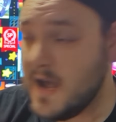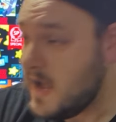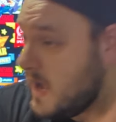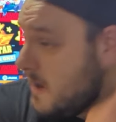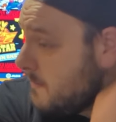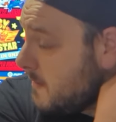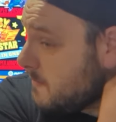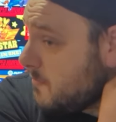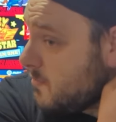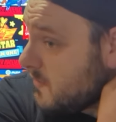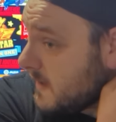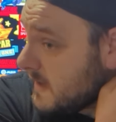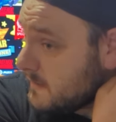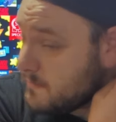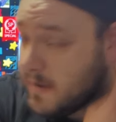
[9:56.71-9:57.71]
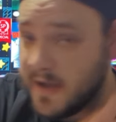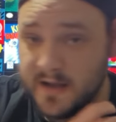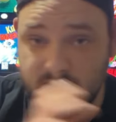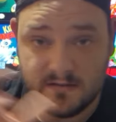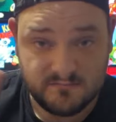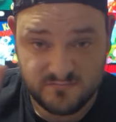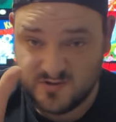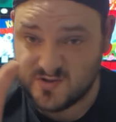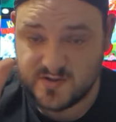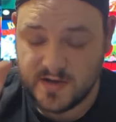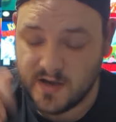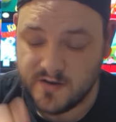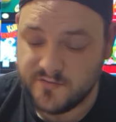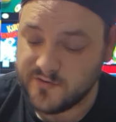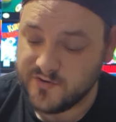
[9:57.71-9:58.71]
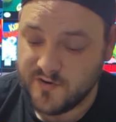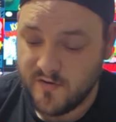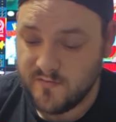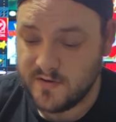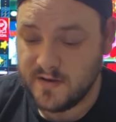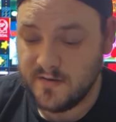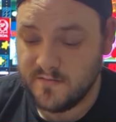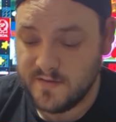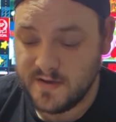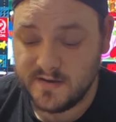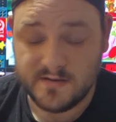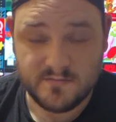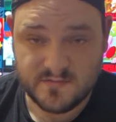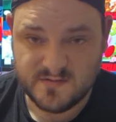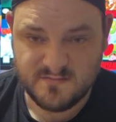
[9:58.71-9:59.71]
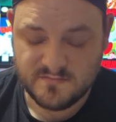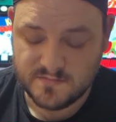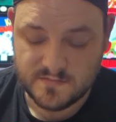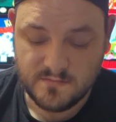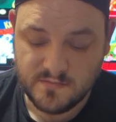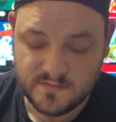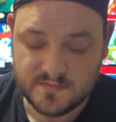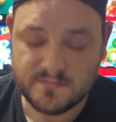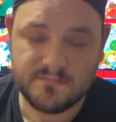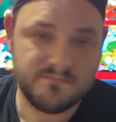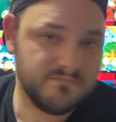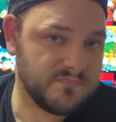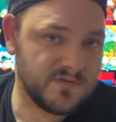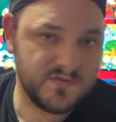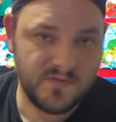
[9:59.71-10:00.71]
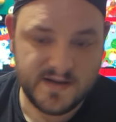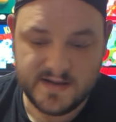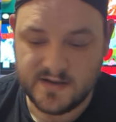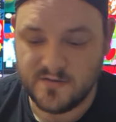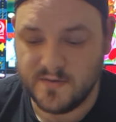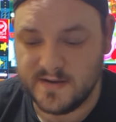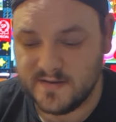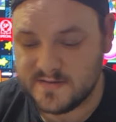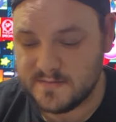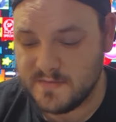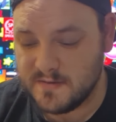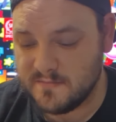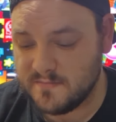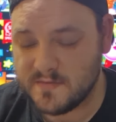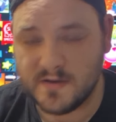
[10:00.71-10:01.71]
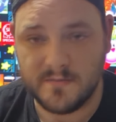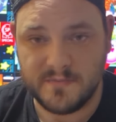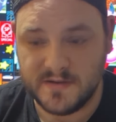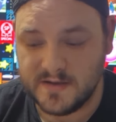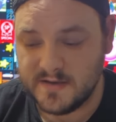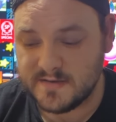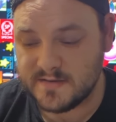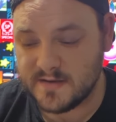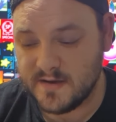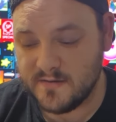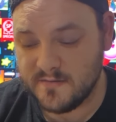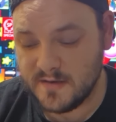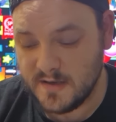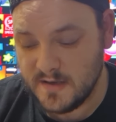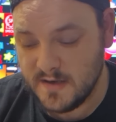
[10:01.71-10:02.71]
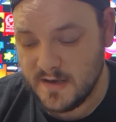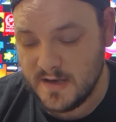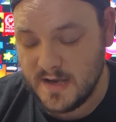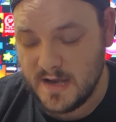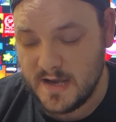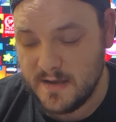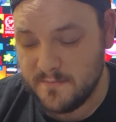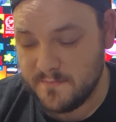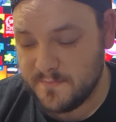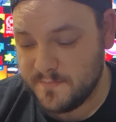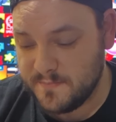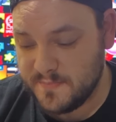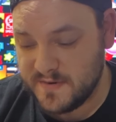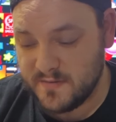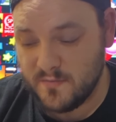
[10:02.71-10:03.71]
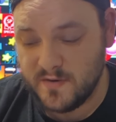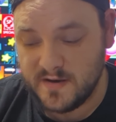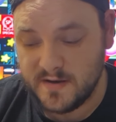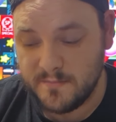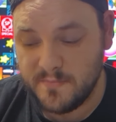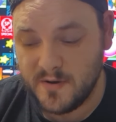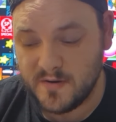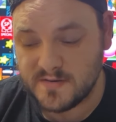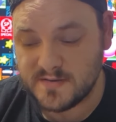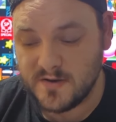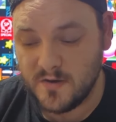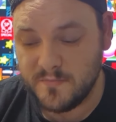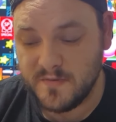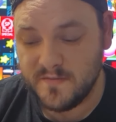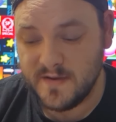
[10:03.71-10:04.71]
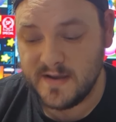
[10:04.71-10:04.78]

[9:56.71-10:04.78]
I bought a PAL just cartridge only of it, and it was 20 quid or something a couple of years ago, but I wanted a box copy of